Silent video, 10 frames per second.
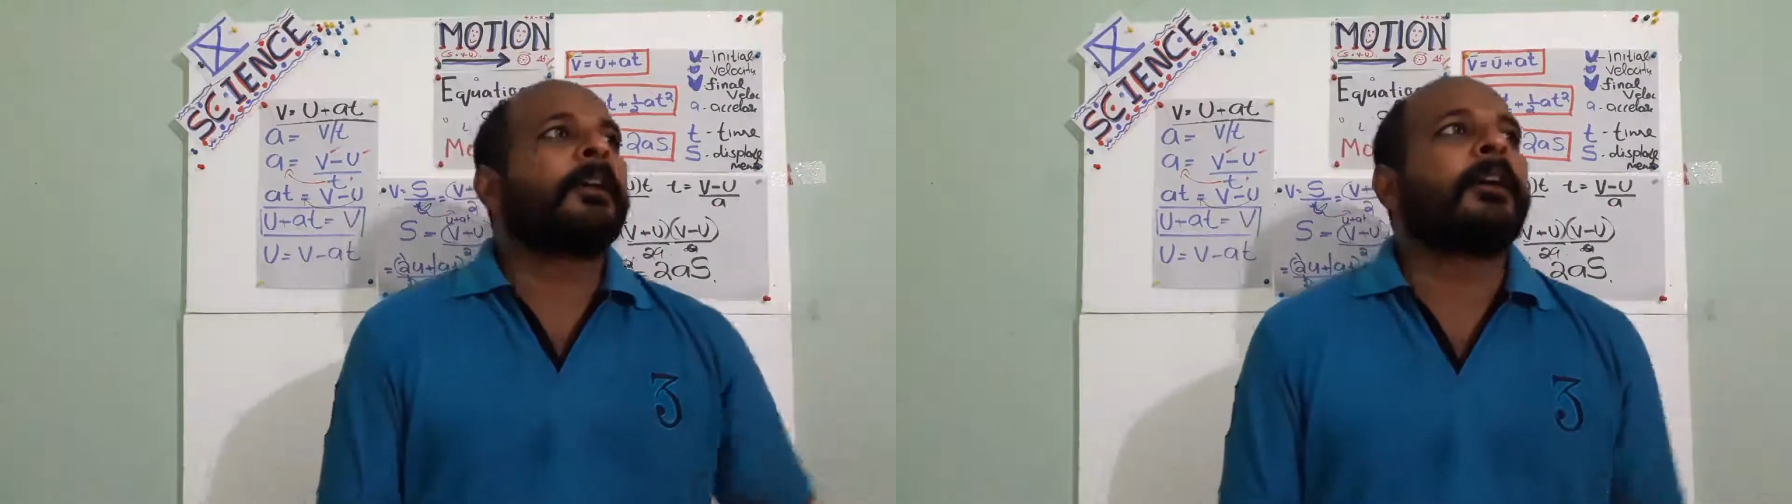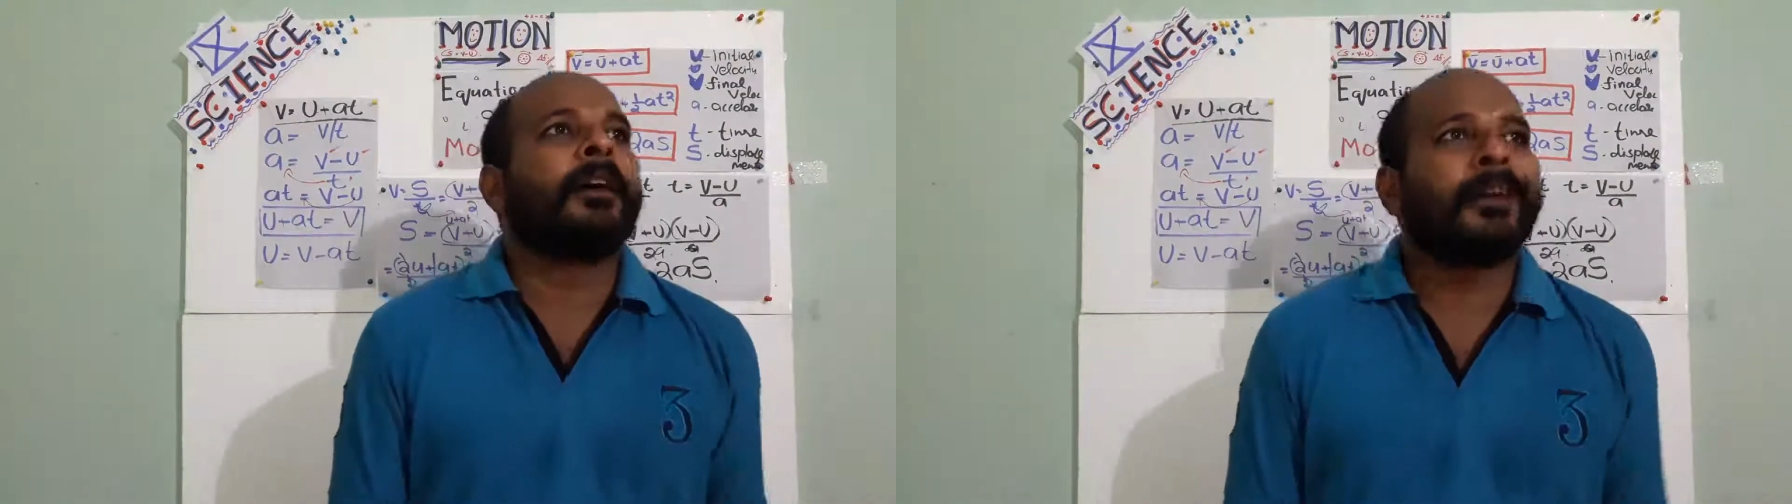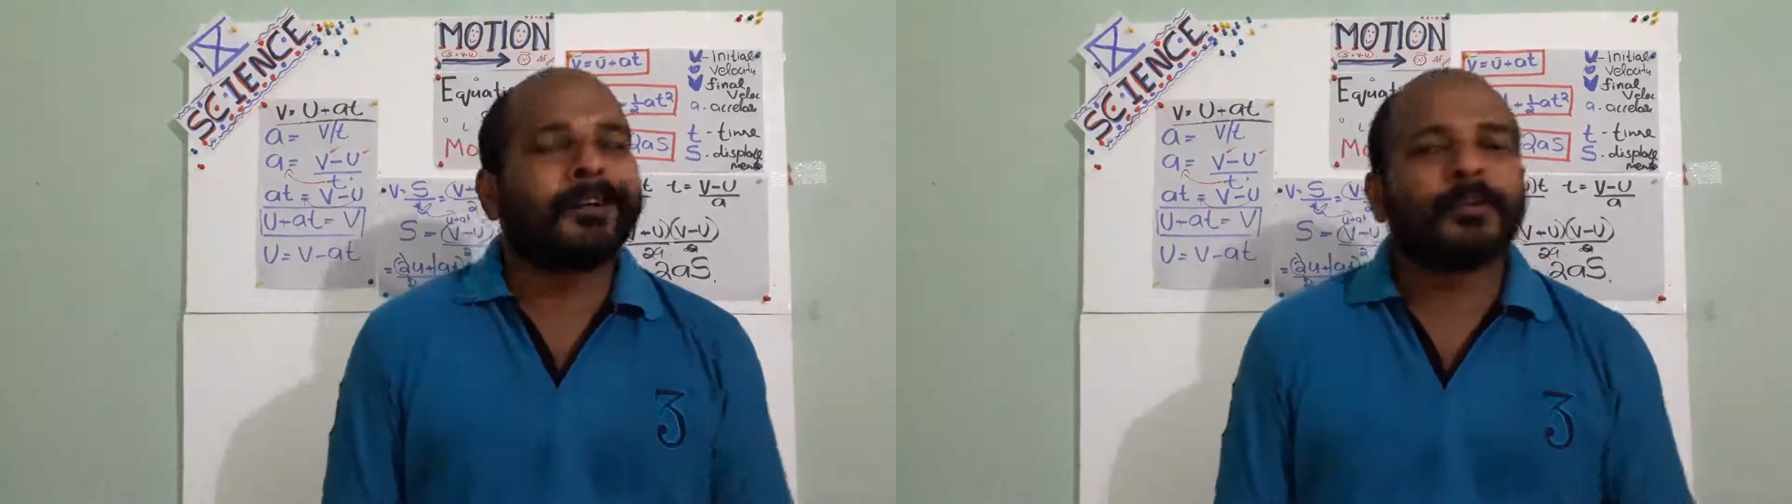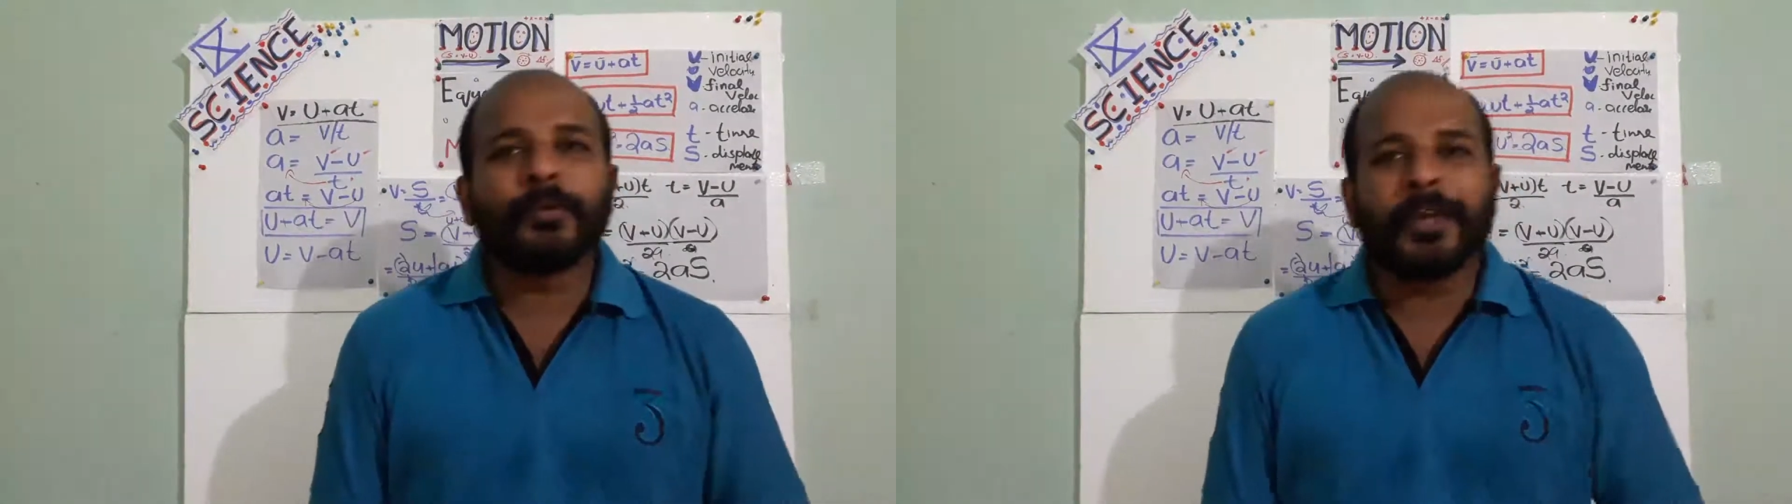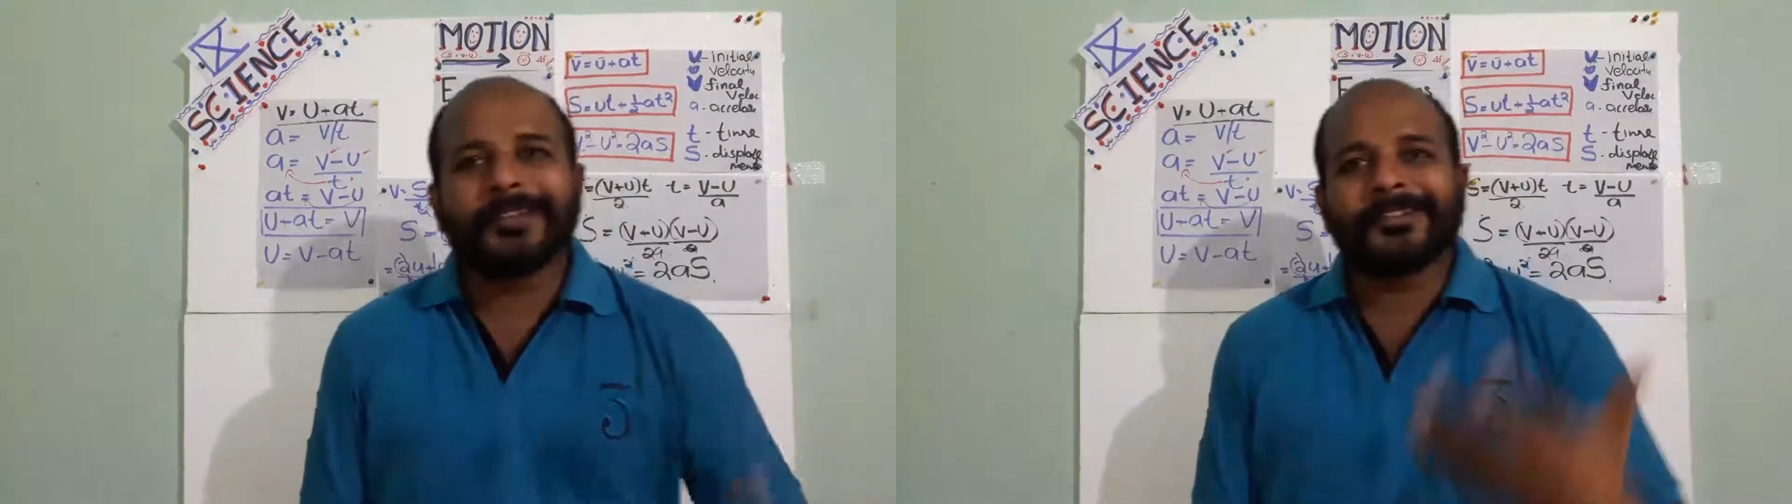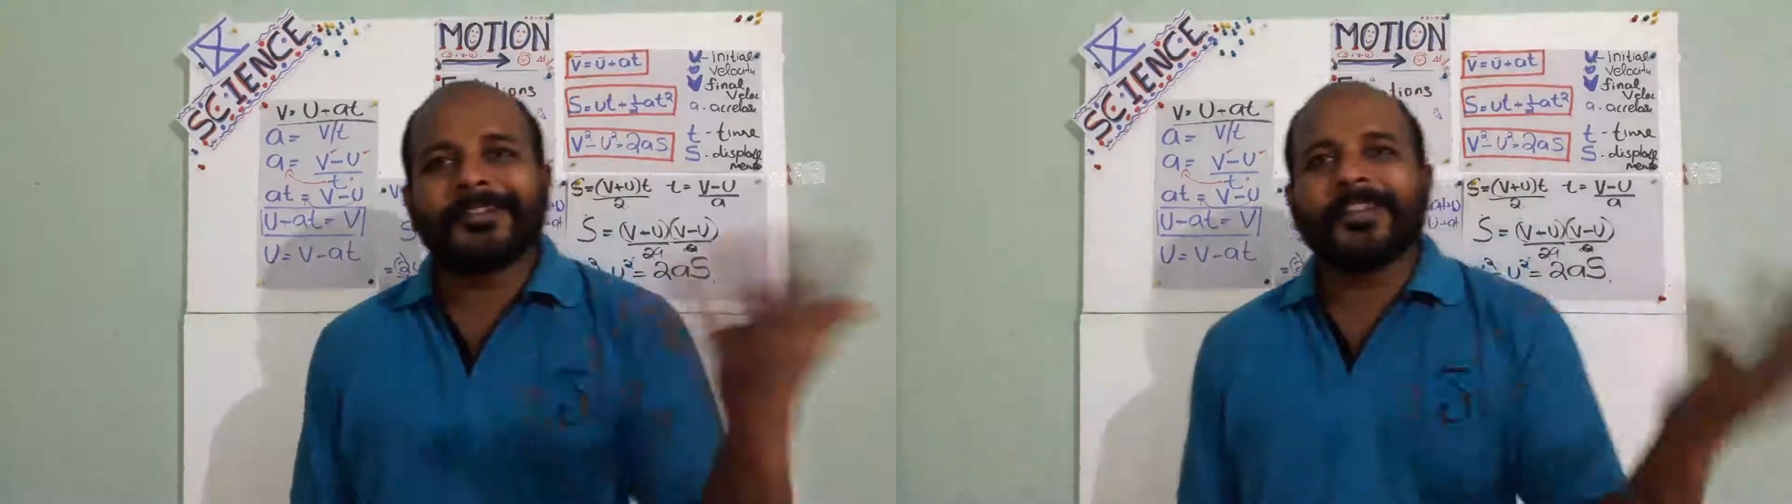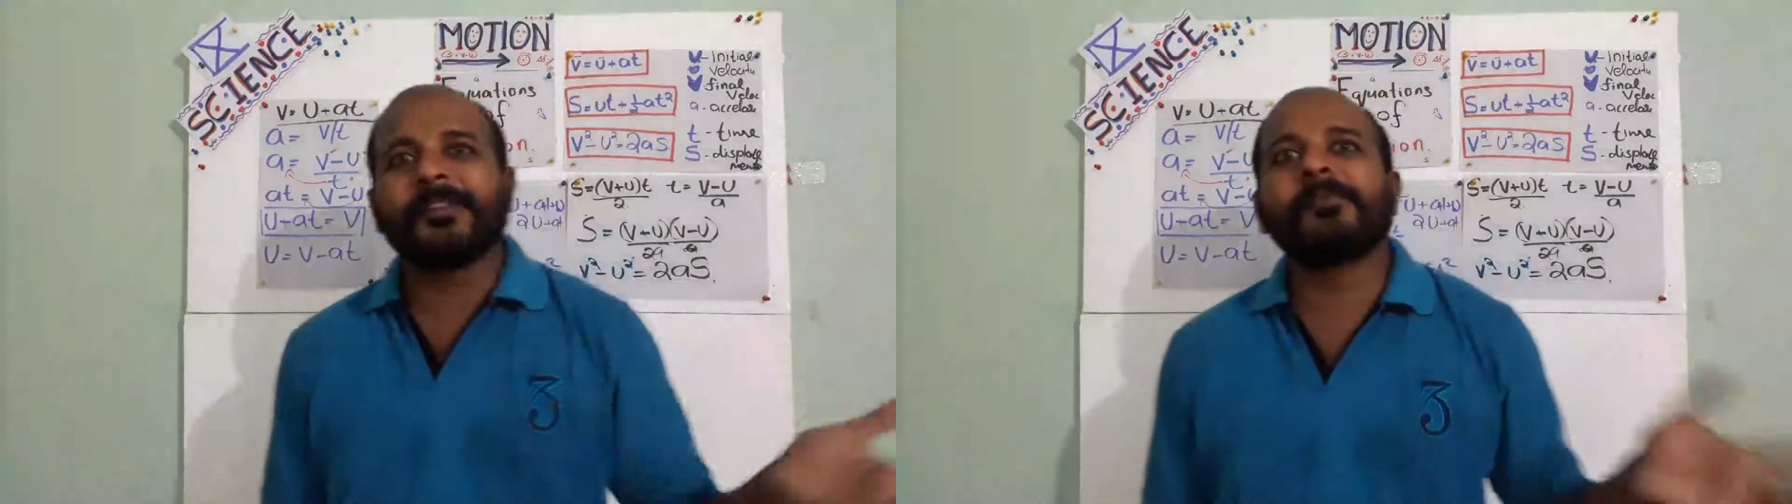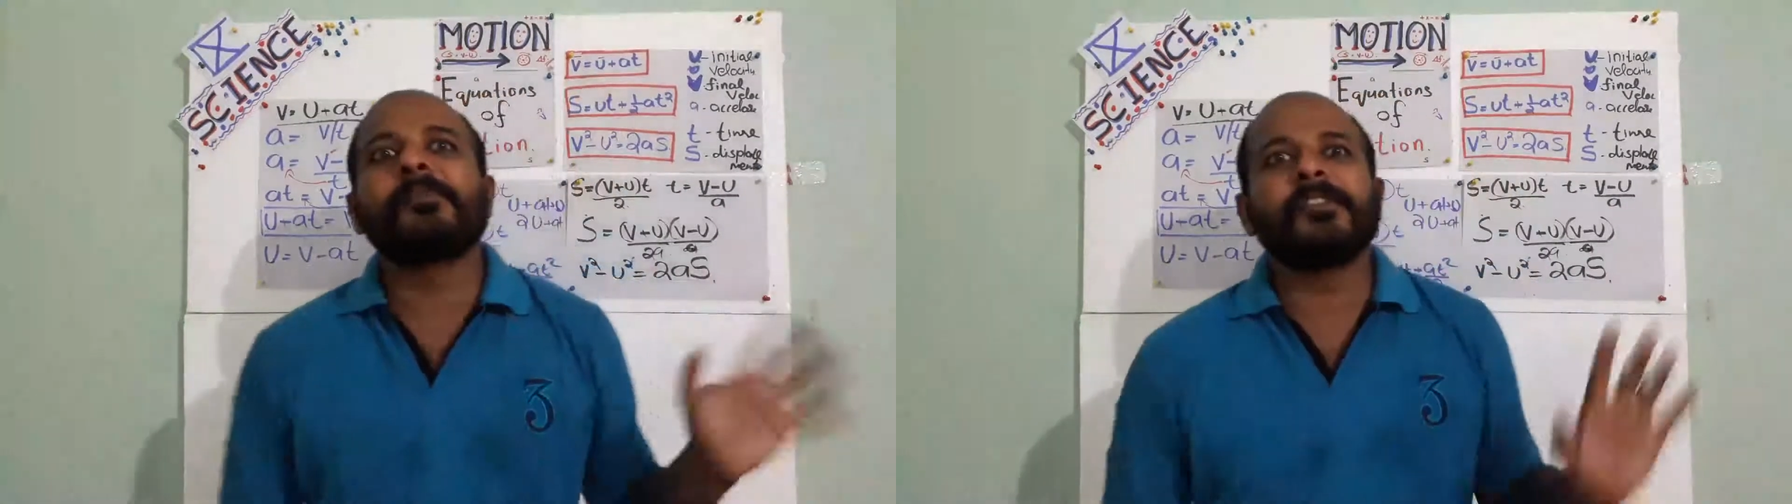2 ice
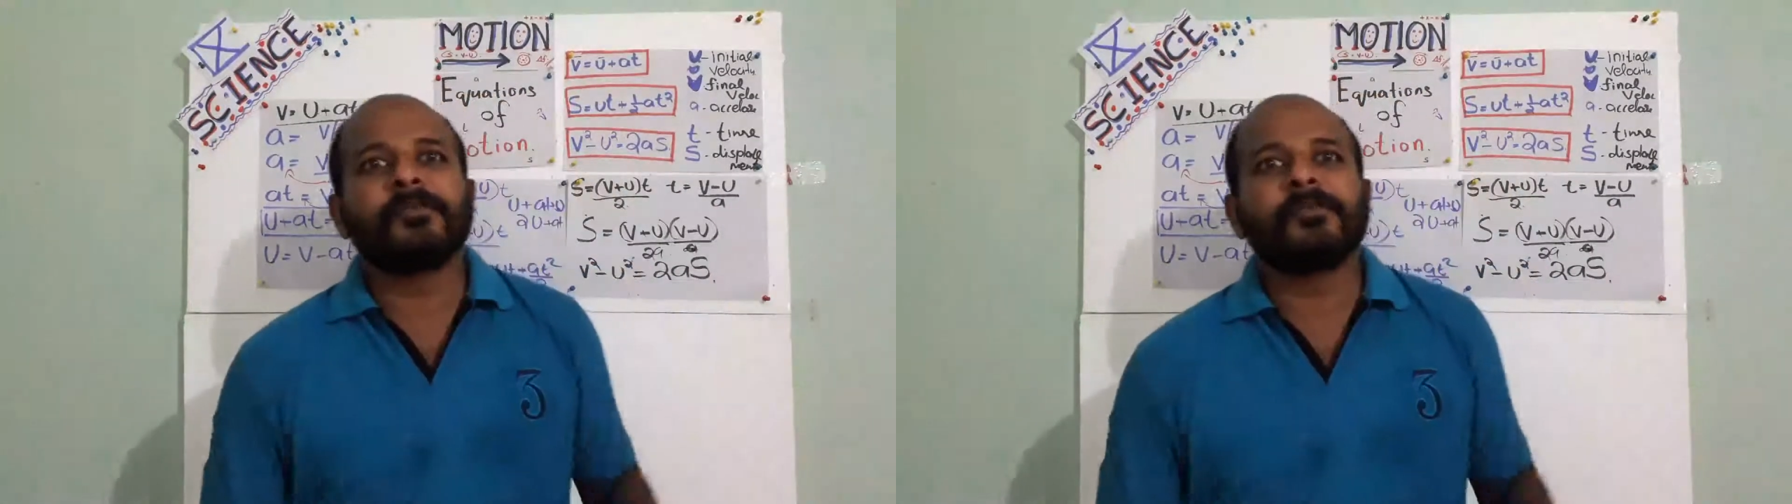cream is